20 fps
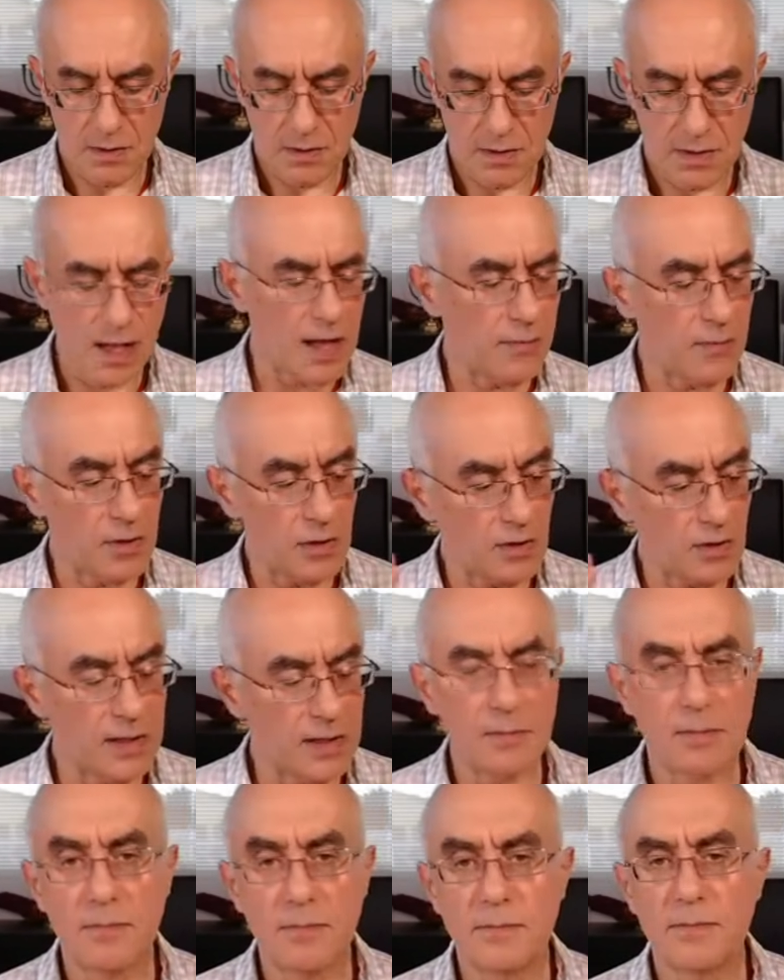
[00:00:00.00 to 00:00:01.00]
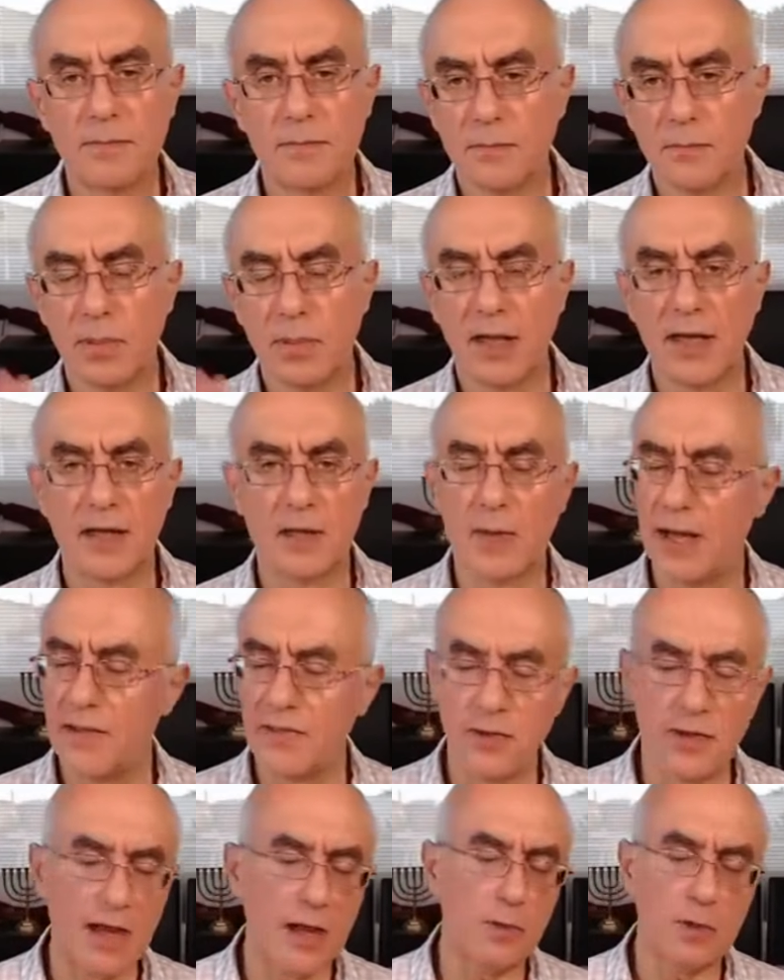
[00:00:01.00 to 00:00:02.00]
Now, I'm not going to play it. I
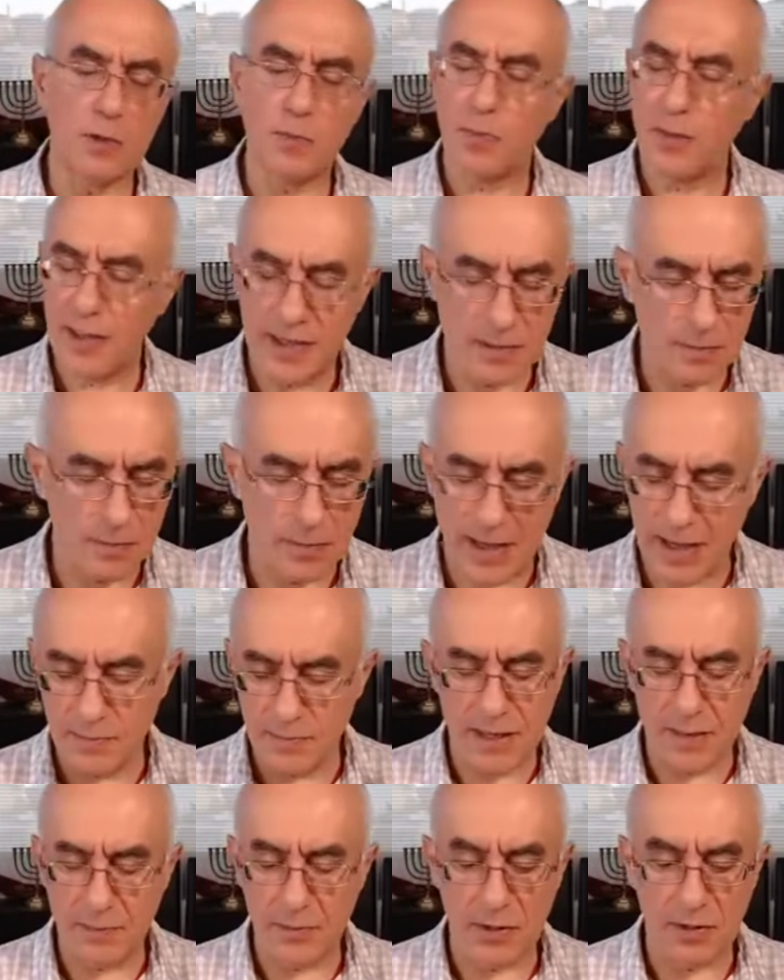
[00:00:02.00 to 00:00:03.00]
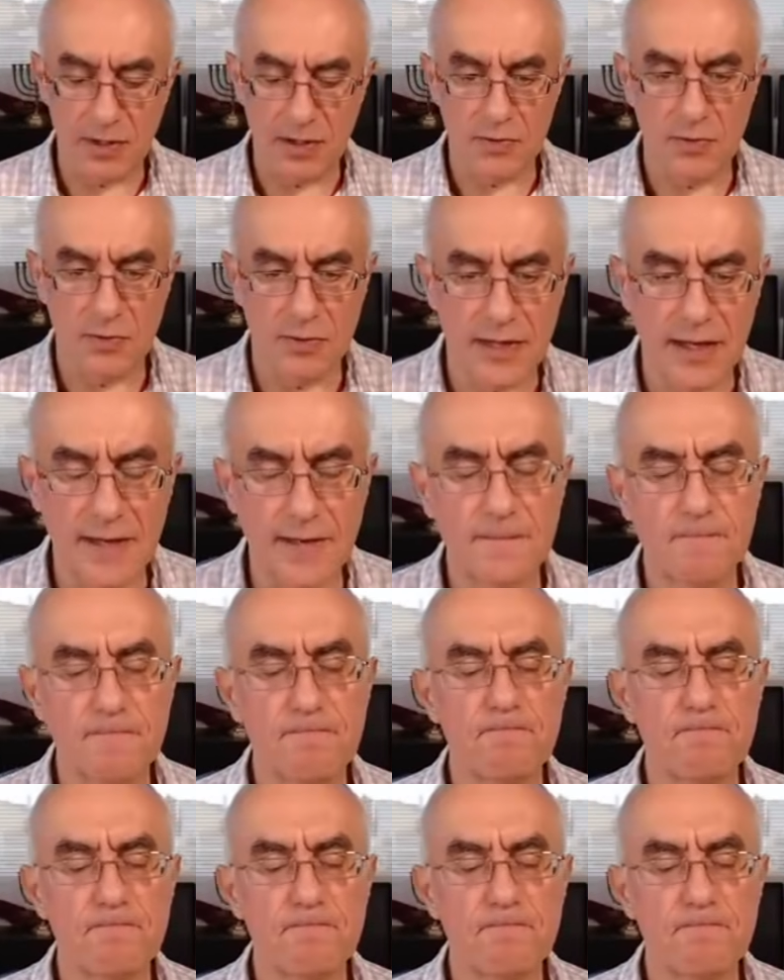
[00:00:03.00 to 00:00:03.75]
thought I would play it back, but I'm not going to do that.